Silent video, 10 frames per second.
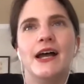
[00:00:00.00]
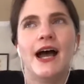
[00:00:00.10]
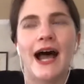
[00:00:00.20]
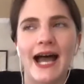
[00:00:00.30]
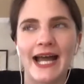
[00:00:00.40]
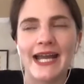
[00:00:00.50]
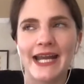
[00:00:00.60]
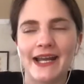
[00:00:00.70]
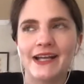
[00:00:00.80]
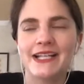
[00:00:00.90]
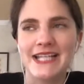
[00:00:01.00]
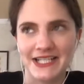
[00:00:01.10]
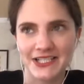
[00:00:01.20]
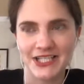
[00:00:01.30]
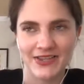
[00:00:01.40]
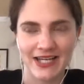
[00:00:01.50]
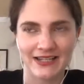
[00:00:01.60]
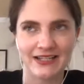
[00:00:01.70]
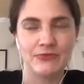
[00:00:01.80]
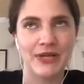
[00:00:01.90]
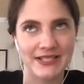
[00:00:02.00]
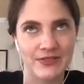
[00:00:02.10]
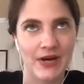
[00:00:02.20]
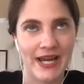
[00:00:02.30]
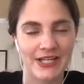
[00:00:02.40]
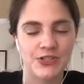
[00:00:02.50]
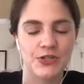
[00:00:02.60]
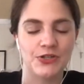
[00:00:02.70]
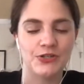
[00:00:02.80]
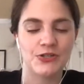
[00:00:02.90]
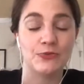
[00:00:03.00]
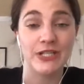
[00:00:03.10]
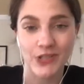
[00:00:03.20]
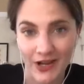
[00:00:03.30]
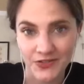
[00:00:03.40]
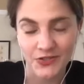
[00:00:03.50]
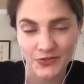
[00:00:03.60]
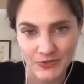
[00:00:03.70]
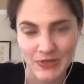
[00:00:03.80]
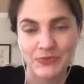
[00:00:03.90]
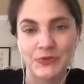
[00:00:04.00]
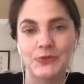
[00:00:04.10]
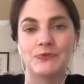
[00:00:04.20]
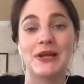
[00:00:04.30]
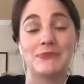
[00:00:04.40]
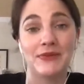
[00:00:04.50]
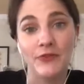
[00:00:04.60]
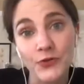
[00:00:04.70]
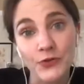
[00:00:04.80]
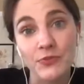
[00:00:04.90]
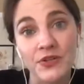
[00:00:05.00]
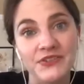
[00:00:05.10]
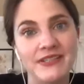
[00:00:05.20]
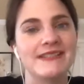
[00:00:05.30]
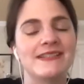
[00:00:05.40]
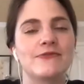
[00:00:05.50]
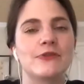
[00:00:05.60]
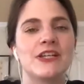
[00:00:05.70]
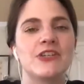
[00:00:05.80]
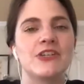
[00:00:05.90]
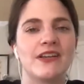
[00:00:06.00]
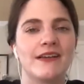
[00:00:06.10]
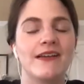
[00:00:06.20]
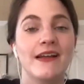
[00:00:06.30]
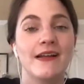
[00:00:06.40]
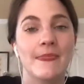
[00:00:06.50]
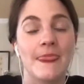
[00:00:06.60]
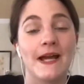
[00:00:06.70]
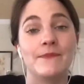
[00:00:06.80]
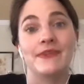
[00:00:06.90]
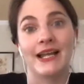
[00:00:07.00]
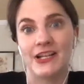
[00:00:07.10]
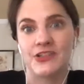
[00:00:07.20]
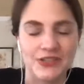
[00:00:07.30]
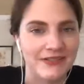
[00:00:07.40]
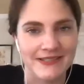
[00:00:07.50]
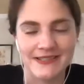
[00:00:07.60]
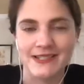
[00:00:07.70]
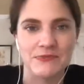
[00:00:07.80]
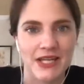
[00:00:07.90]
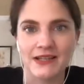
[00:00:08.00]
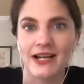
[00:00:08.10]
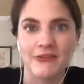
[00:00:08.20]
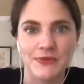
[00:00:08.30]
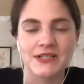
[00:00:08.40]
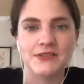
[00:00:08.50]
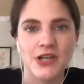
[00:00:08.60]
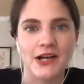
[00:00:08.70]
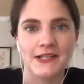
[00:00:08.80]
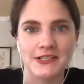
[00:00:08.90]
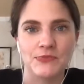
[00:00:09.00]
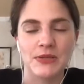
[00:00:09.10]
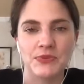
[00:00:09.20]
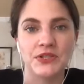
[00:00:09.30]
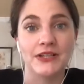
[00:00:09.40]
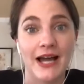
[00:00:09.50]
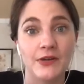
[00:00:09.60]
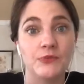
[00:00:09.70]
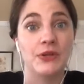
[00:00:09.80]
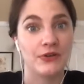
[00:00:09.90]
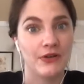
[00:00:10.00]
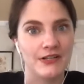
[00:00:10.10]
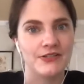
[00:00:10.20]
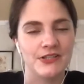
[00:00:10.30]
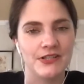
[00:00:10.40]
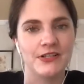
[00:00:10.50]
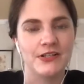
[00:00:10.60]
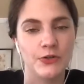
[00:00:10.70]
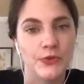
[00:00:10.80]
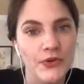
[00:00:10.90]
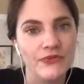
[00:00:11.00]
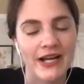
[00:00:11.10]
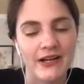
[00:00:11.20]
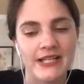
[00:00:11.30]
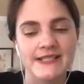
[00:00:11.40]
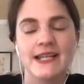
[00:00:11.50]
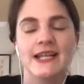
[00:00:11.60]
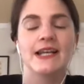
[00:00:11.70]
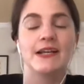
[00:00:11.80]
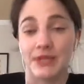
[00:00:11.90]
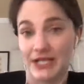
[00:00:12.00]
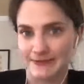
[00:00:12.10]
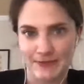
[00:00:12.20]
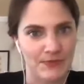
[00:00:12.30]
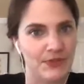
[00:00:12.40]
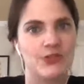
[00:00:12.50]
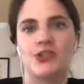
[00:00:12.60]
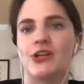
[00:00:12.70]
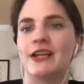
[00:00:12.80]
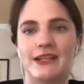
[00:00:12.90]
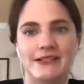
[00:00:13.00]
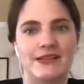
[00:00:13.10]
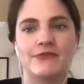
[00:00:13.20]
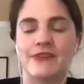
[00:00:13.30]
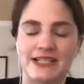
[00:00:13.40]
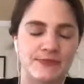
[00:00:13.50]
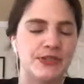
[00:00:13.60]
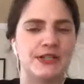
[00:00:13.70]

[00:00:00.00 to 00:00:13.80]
I tend to think that the best way to, to reach out to those people who might be vulnerable to disinformation, um, and actually, this is something that I've been talking to people a lot with regard to coronavirus because people are sharing things on Facebook.